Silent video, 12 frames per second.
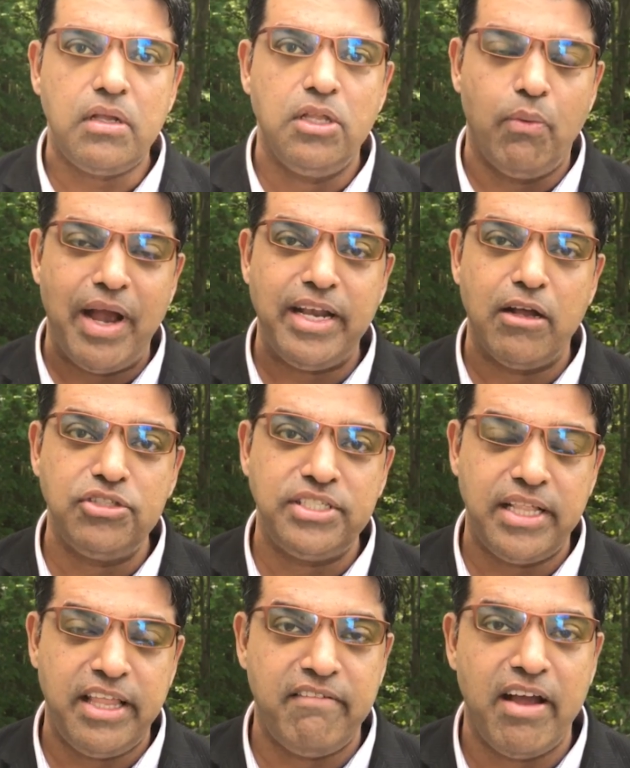The White House
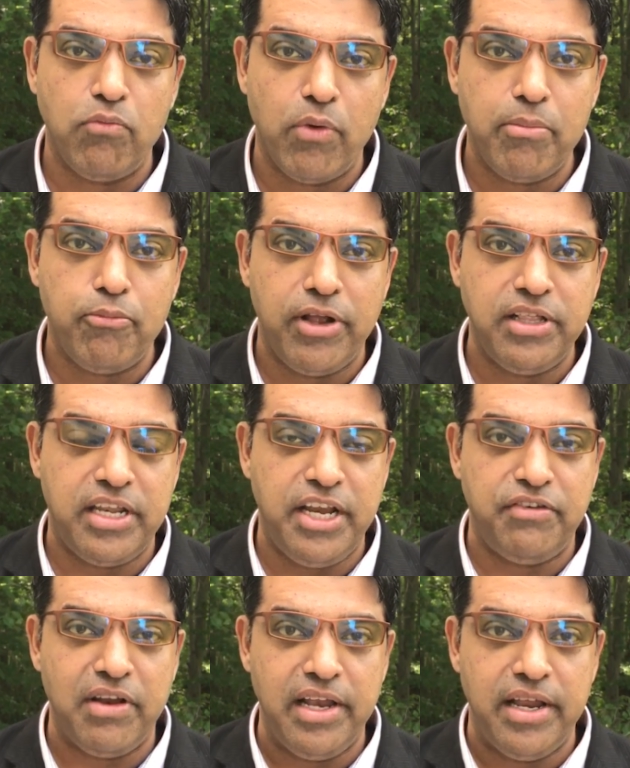said they were at one point three
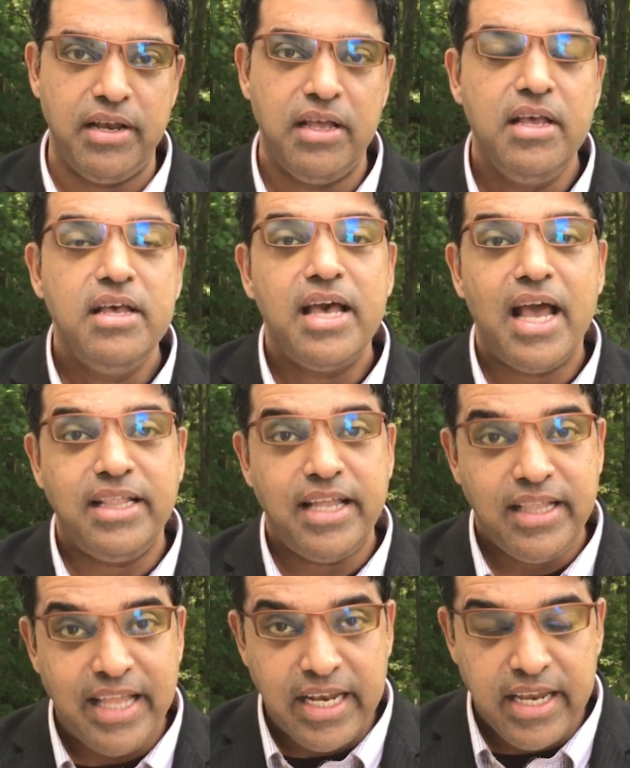trillion, and
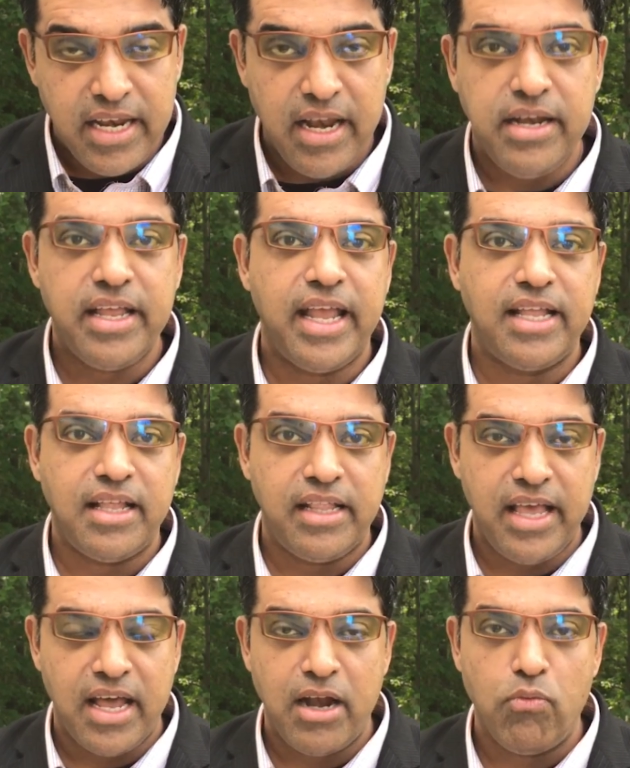then they did indicate that
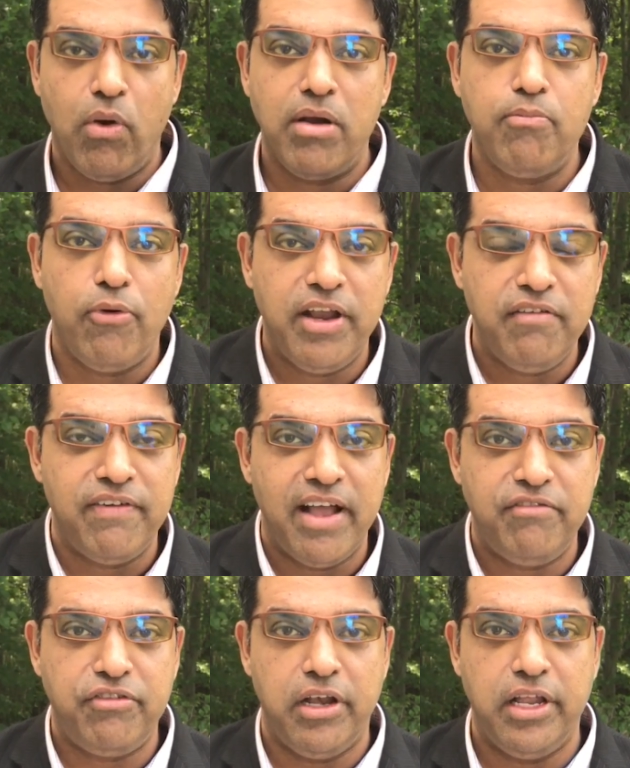they are at one point
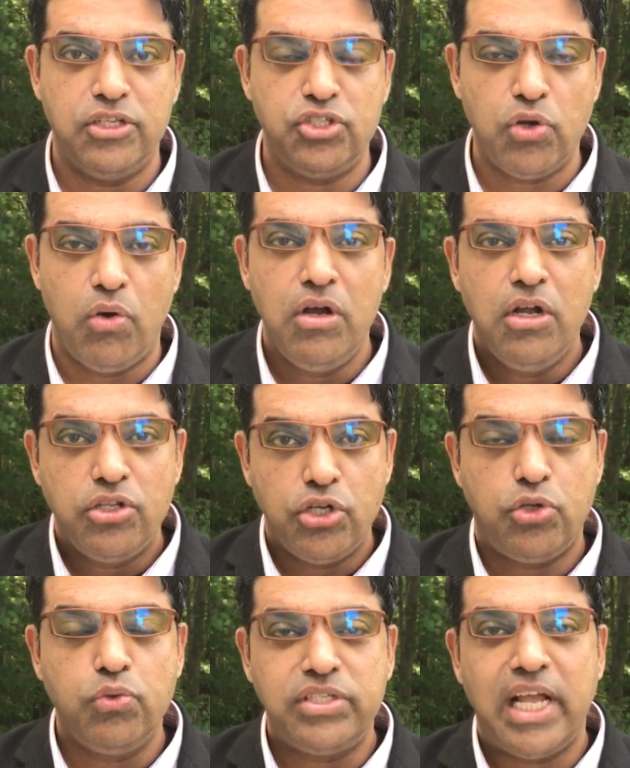five trillion. So the
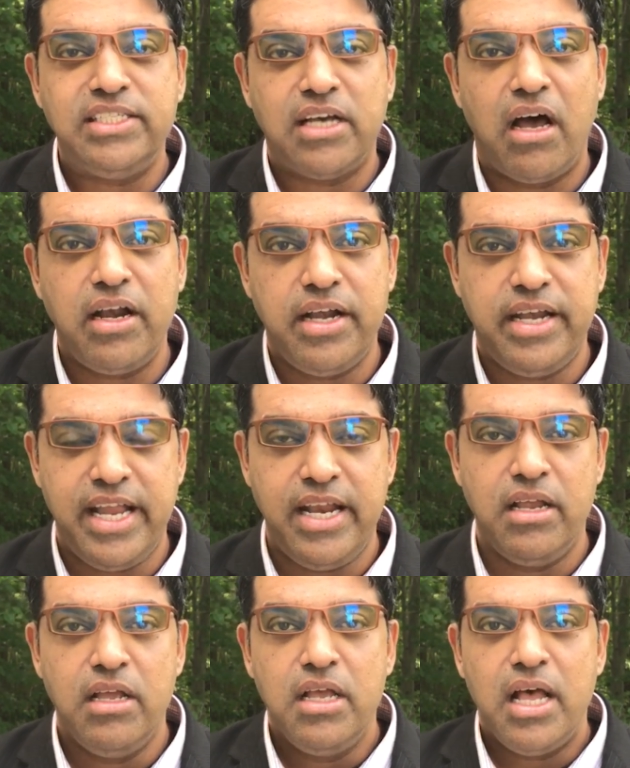two sides are
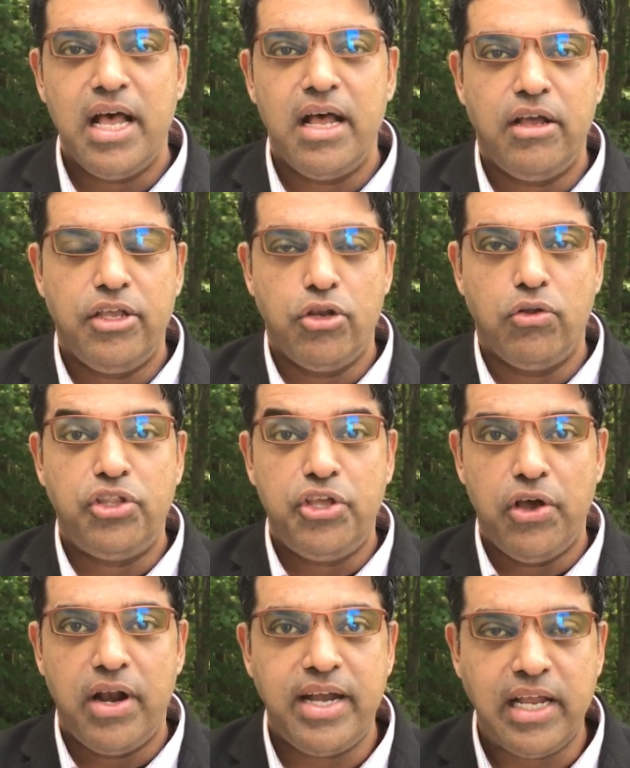indeed, uh, you know,
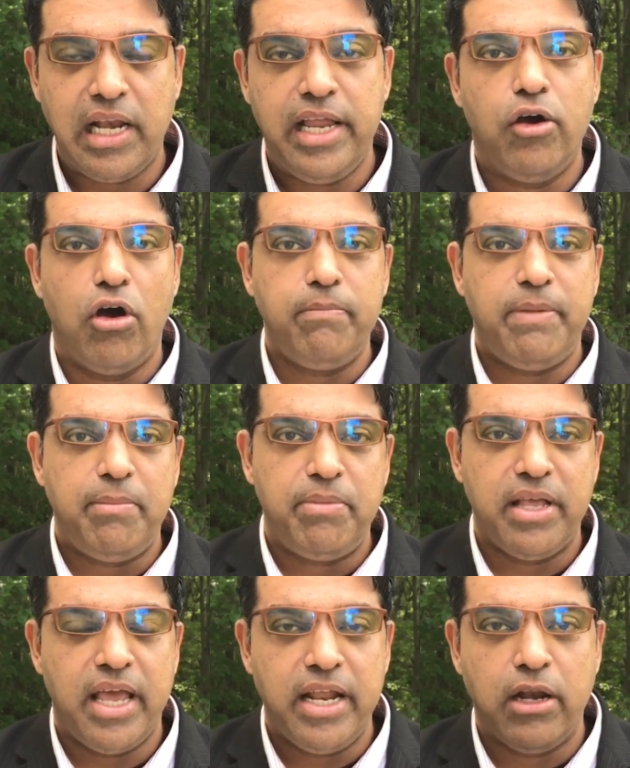theoretically on
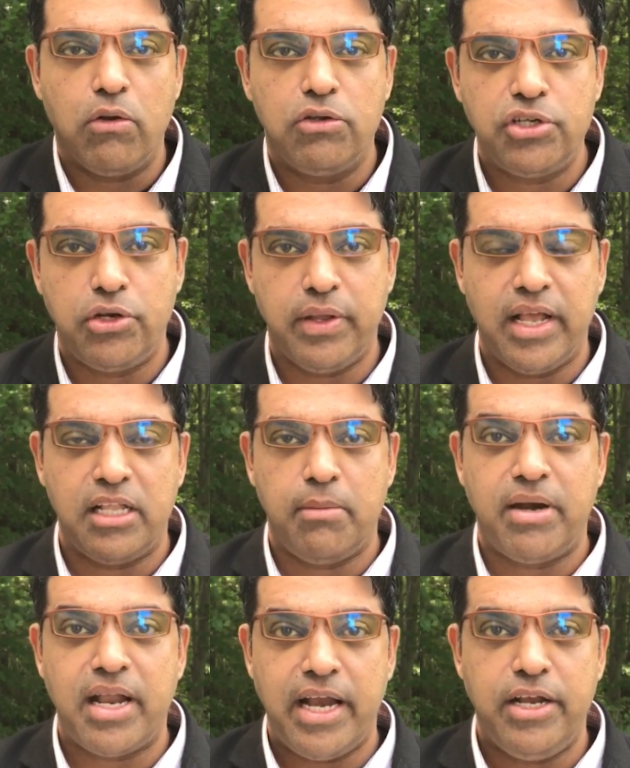paper getting closer together,
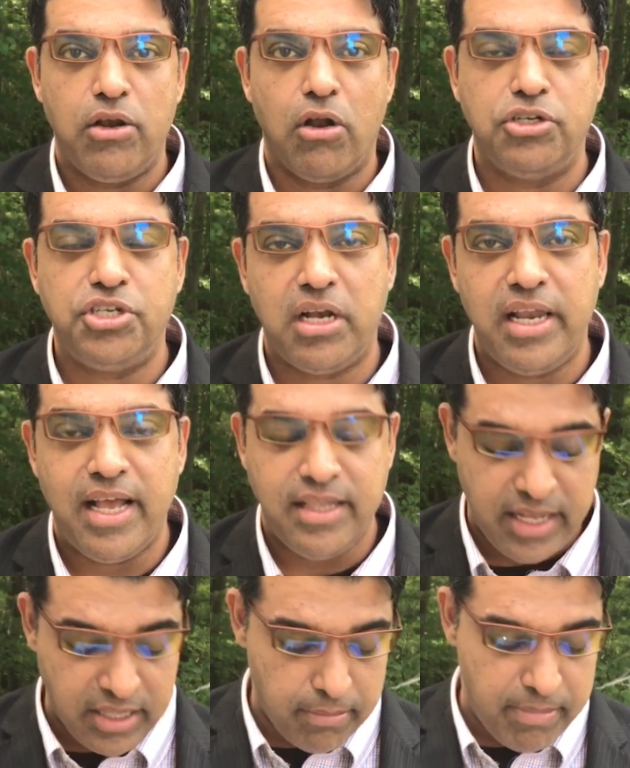but ideologically, I
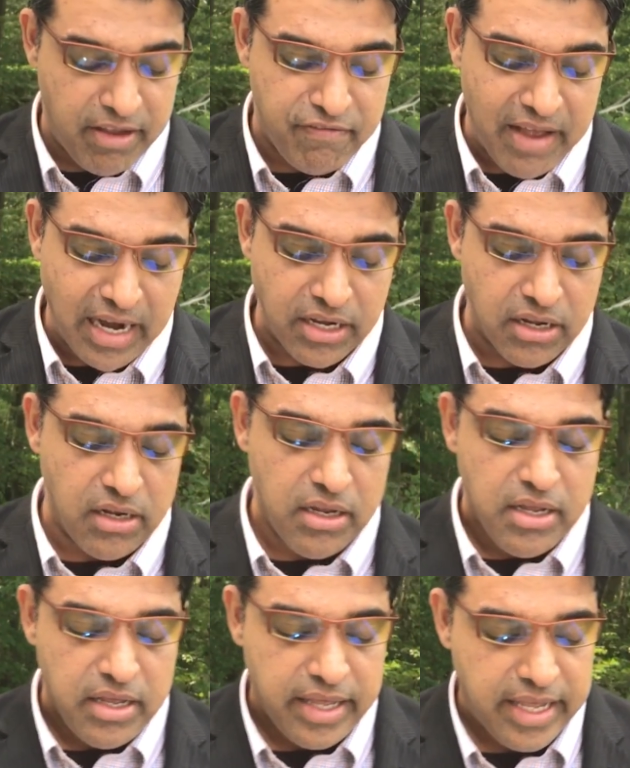think the big factor
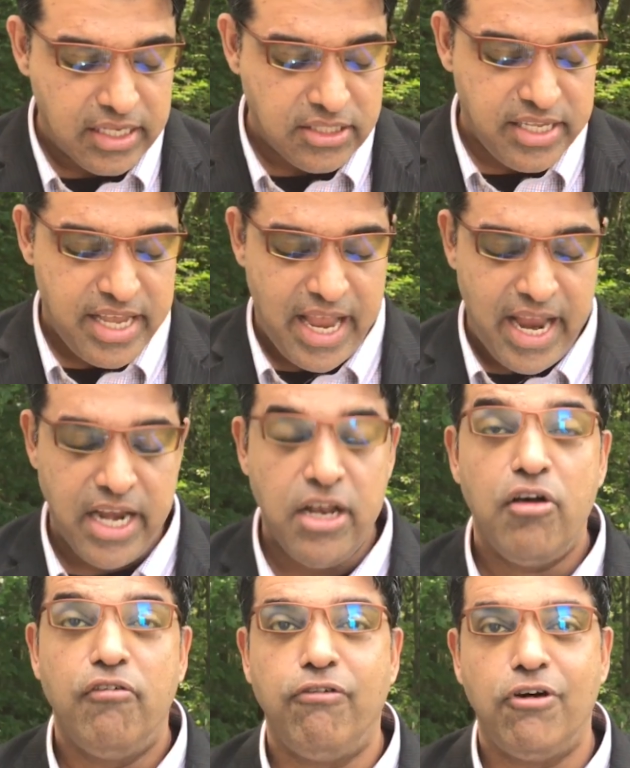is the aid
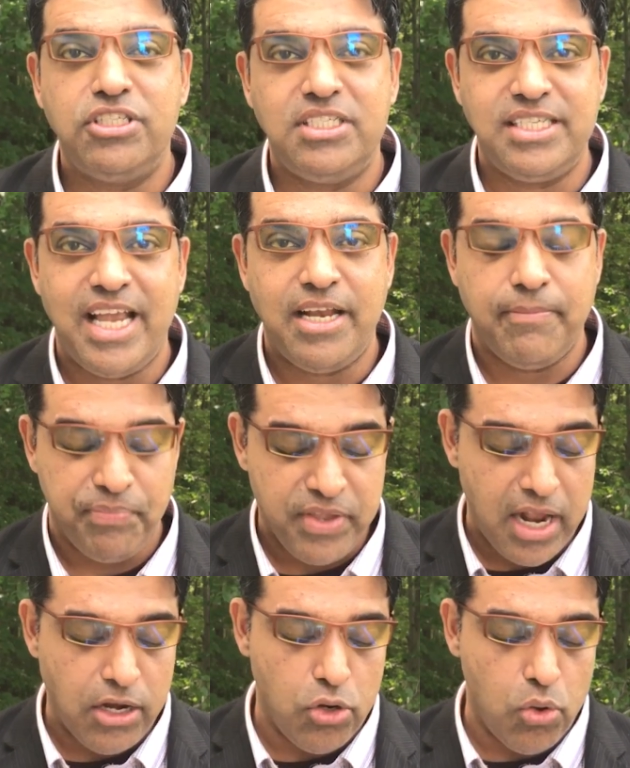for state
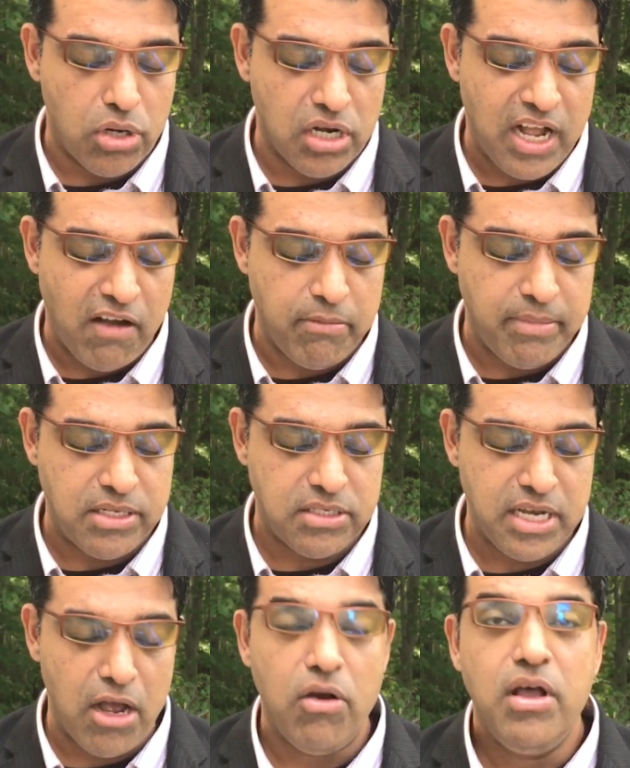and local
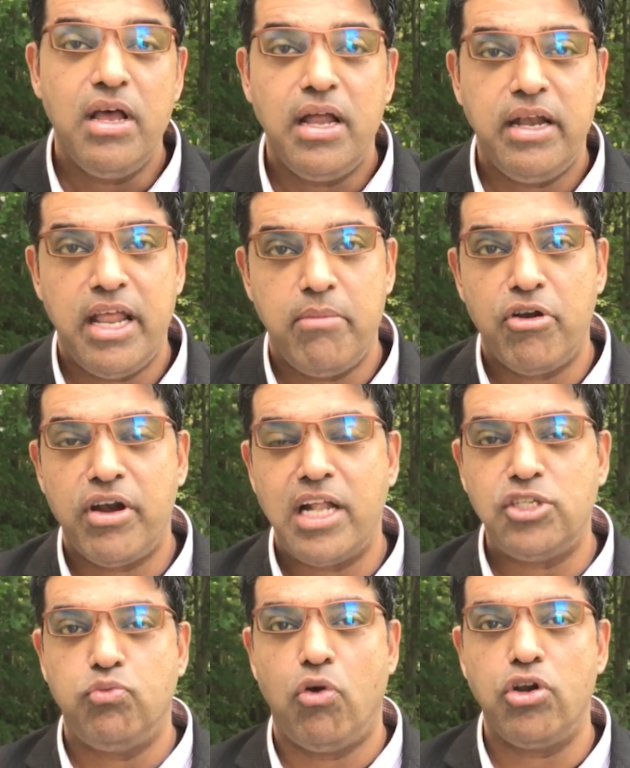governments. Now,
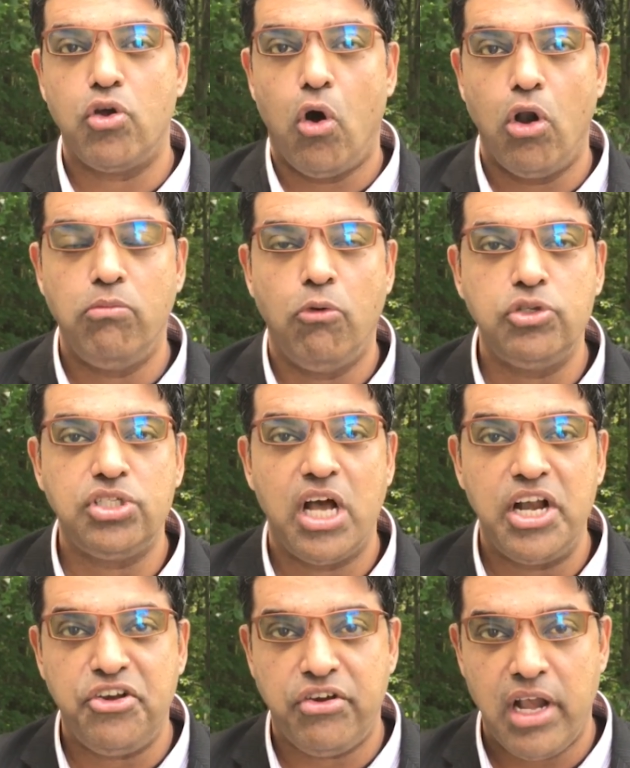Democrats want almost
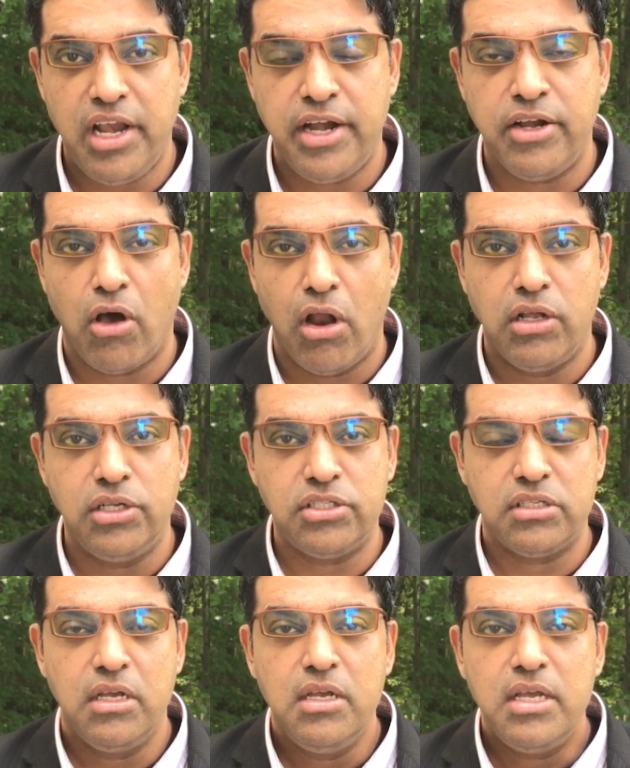a trillion dollars.